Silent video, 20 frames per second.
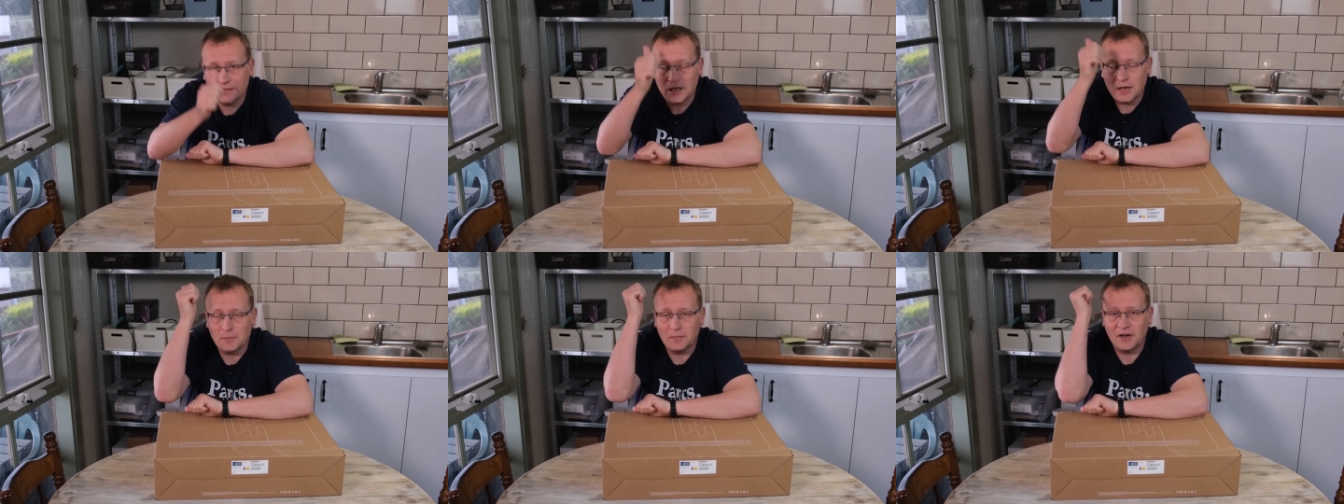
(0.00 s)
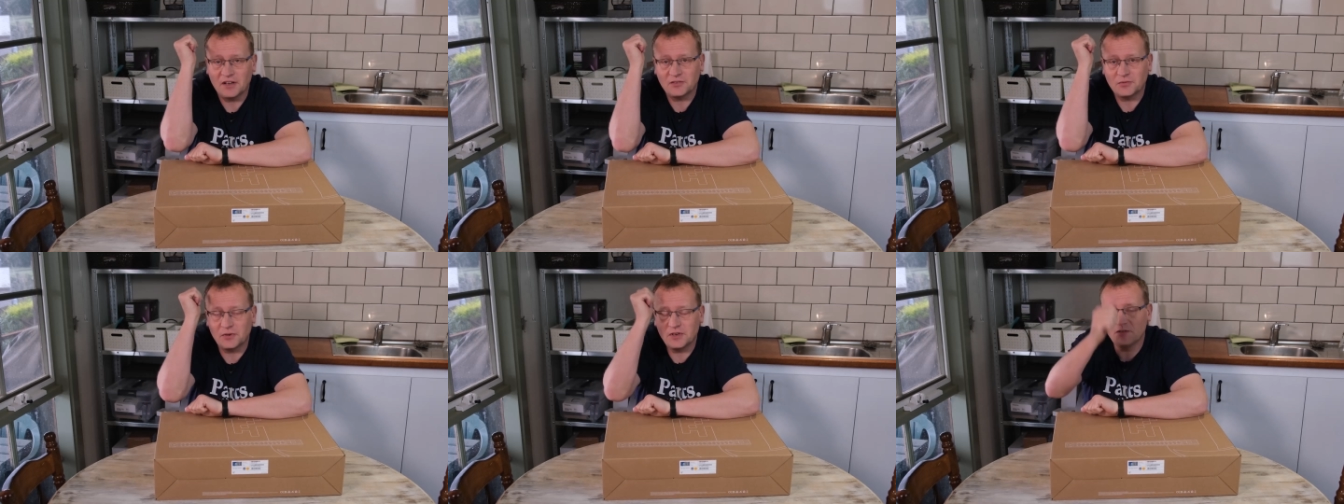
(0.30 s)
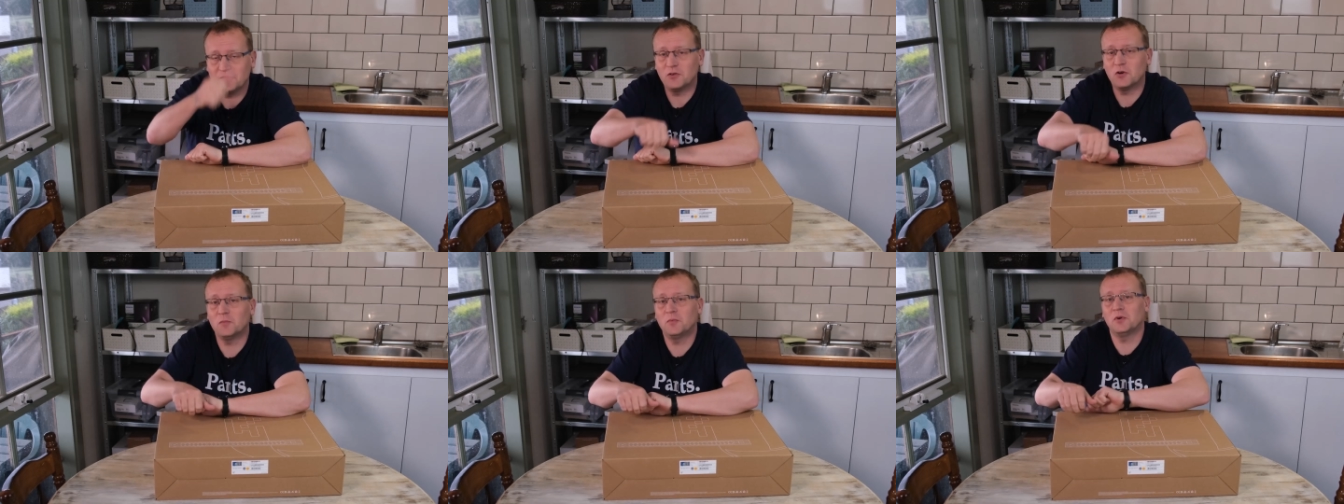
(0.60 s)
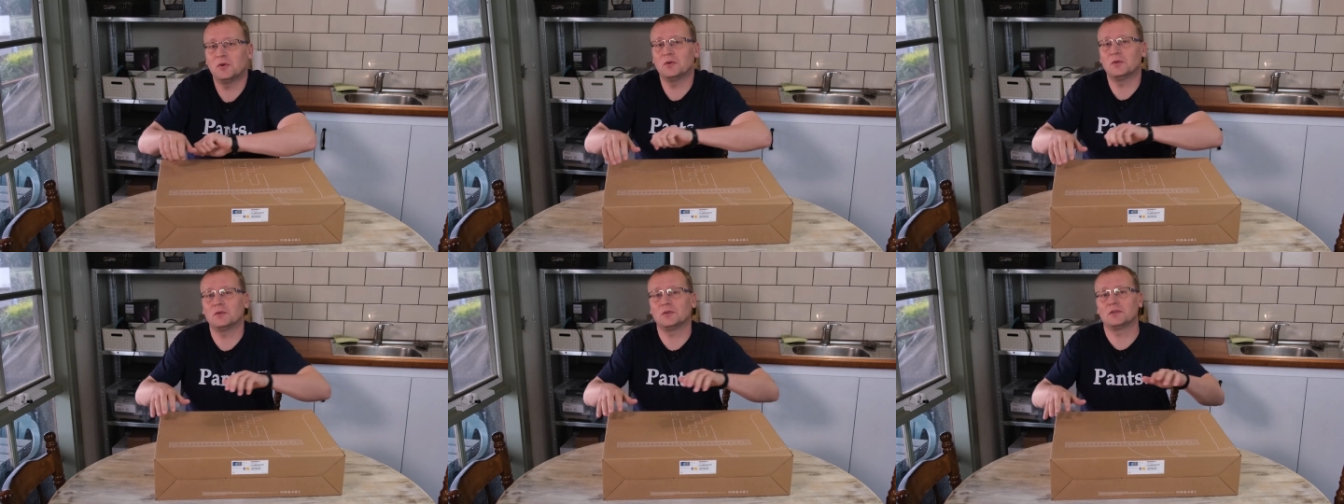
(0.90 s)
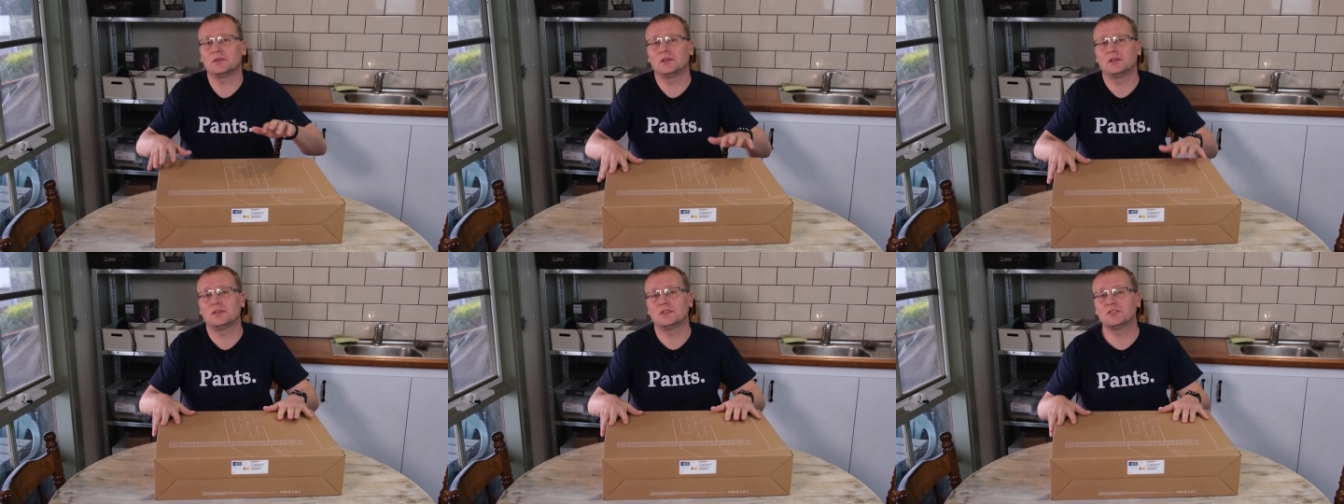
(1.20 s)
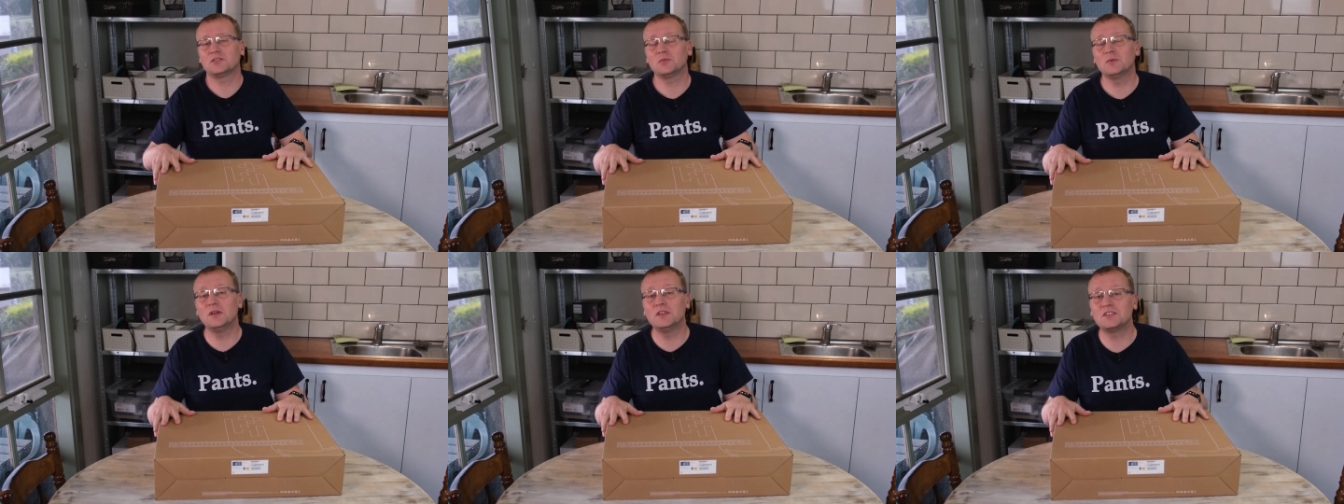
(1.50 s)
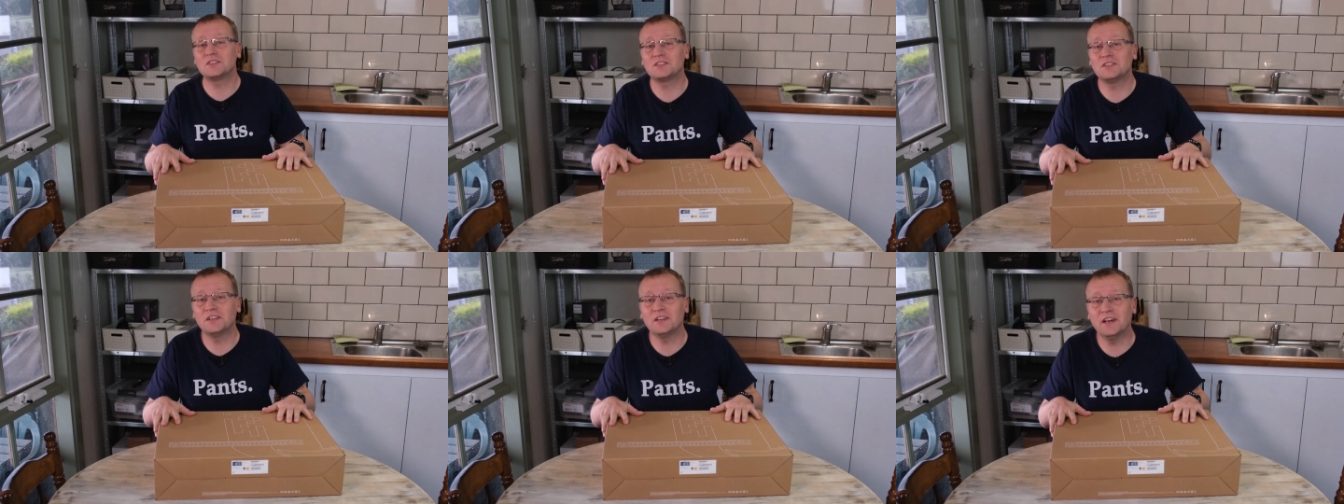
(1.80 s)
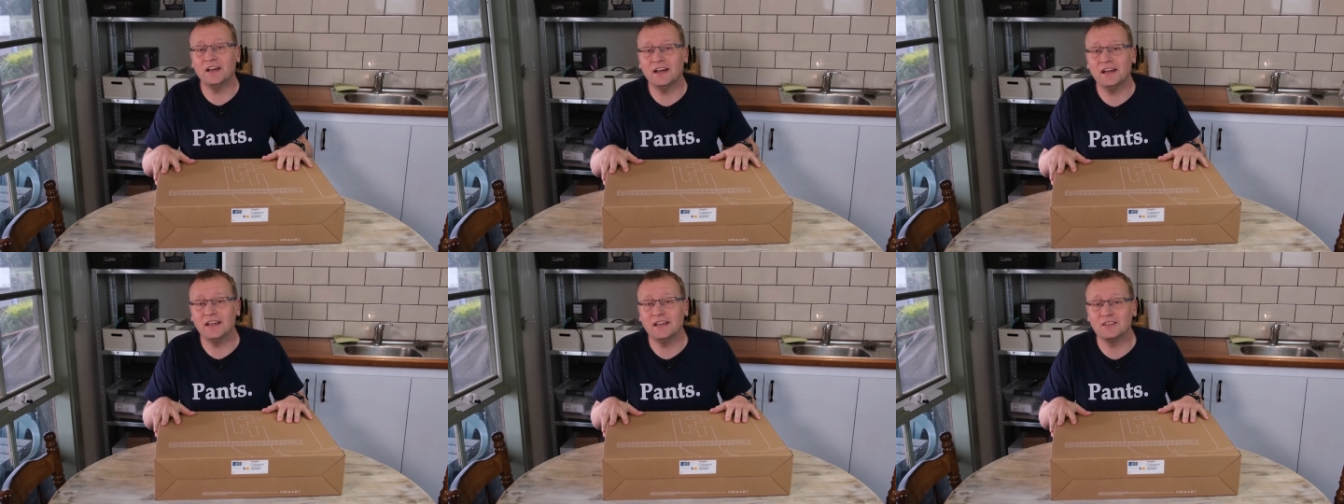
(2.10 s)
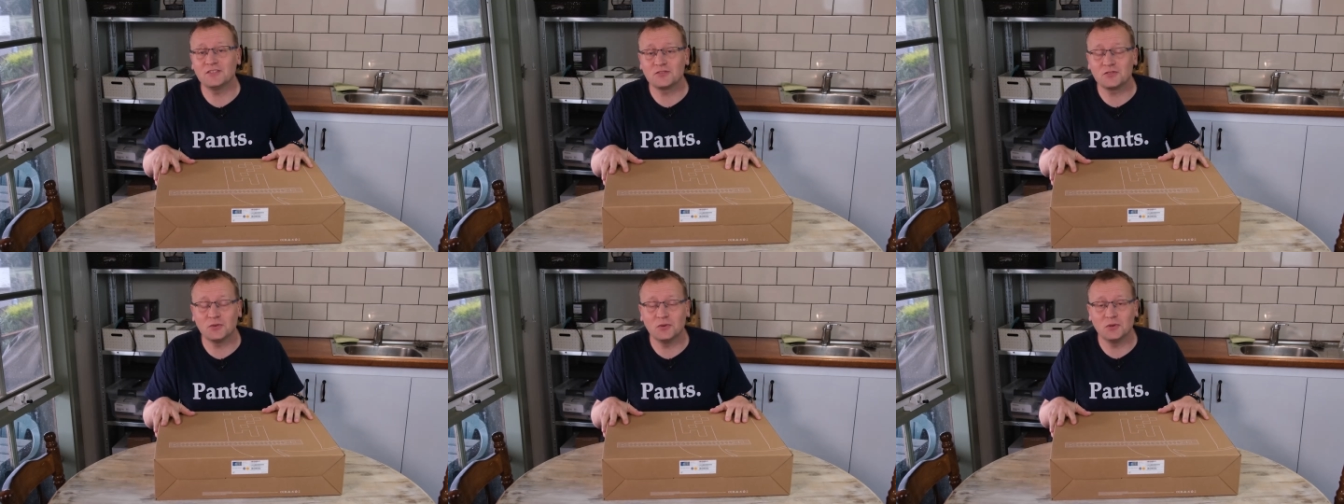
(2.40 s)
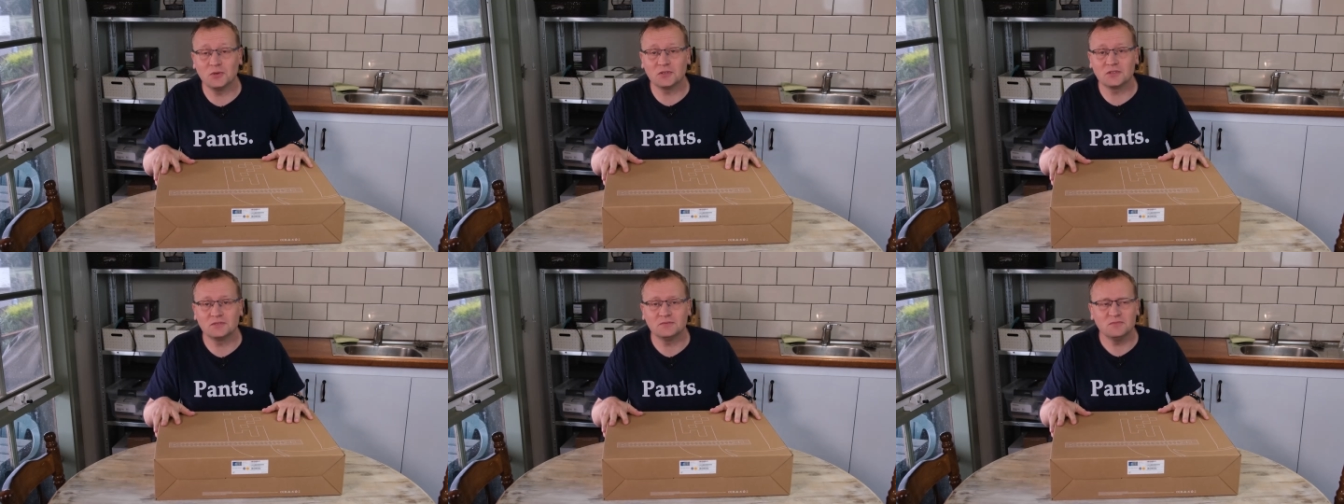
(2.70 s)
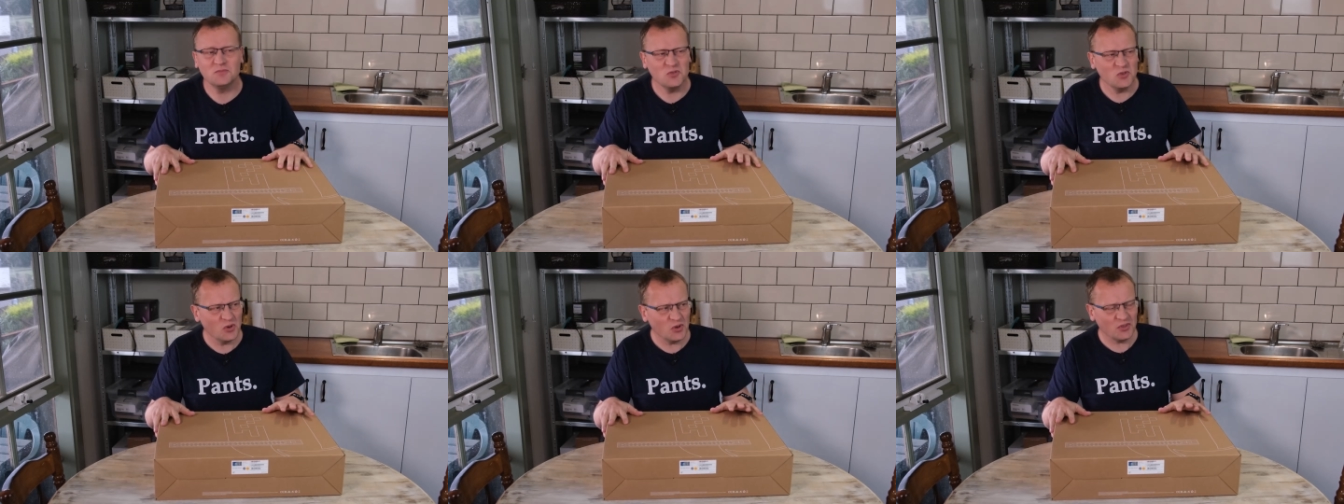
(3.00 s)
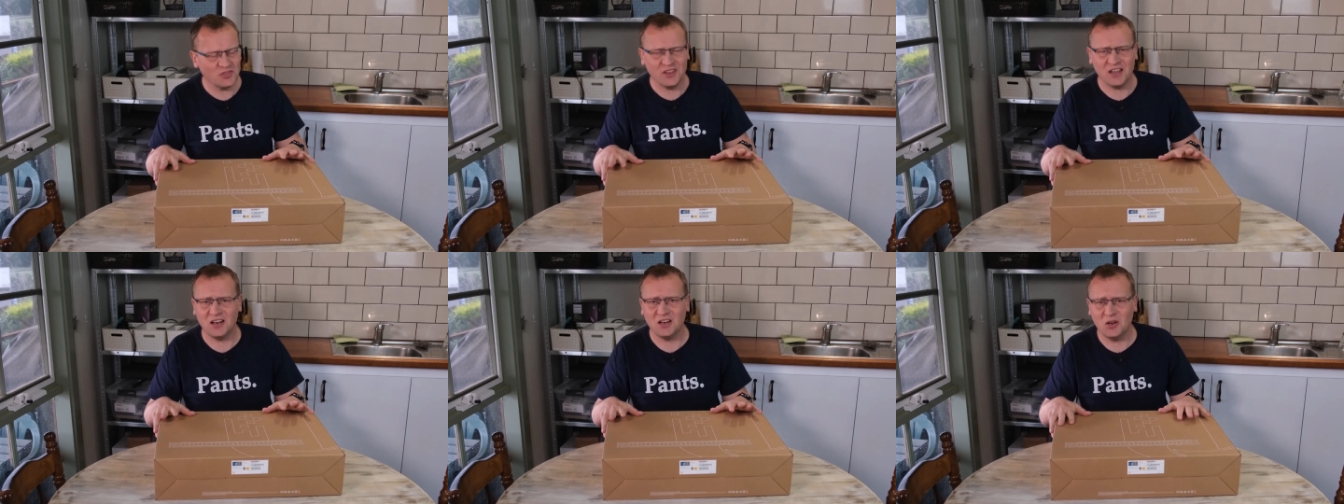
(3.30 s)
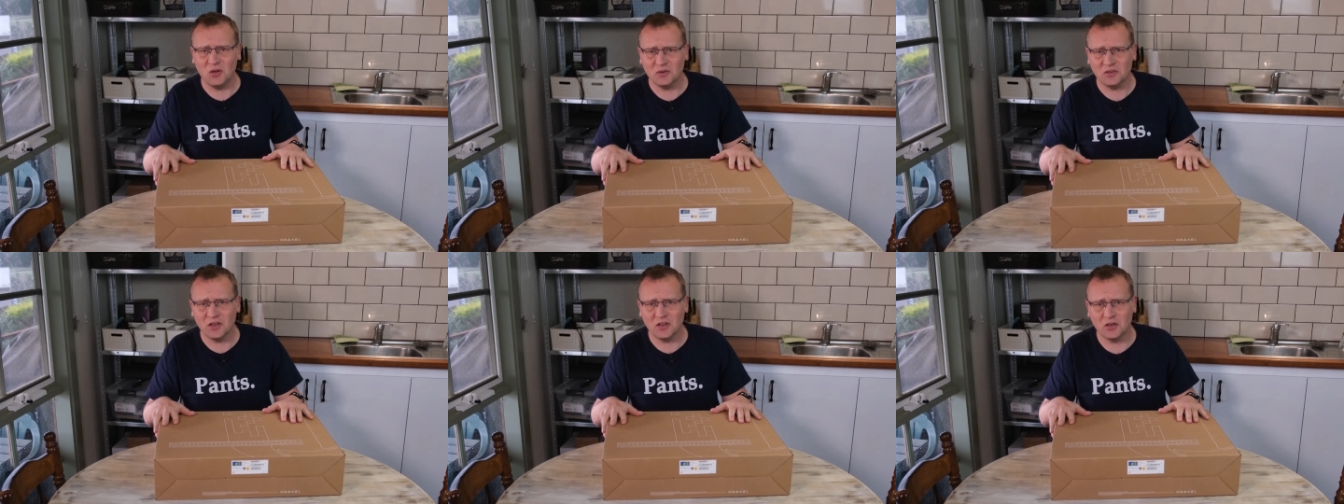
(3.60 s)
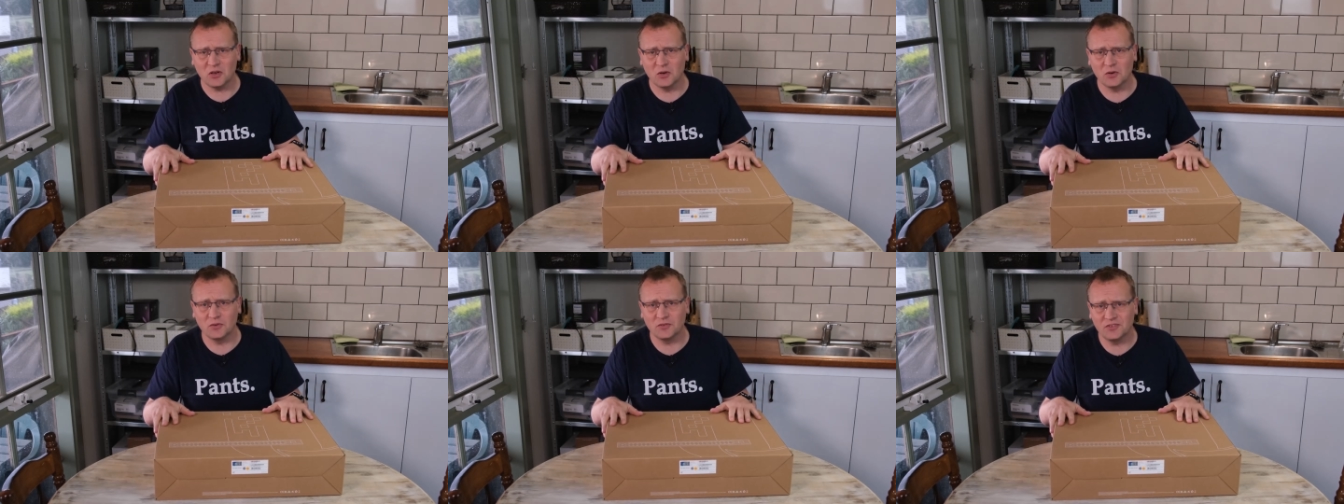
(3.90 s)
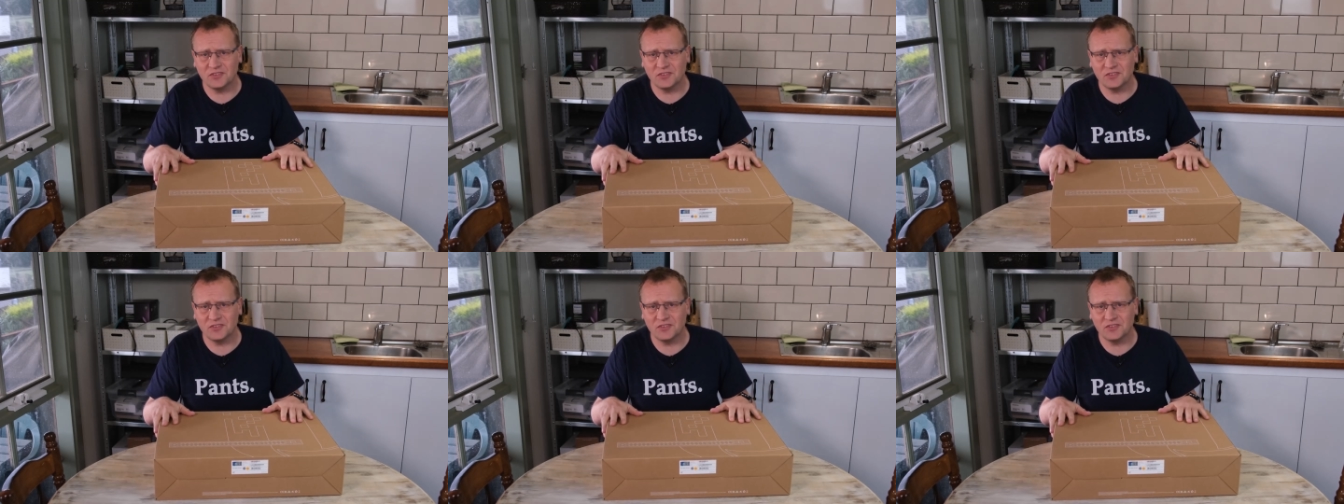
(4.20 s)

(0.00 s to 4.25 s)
my twenty-four port switch that I installed not that long ago,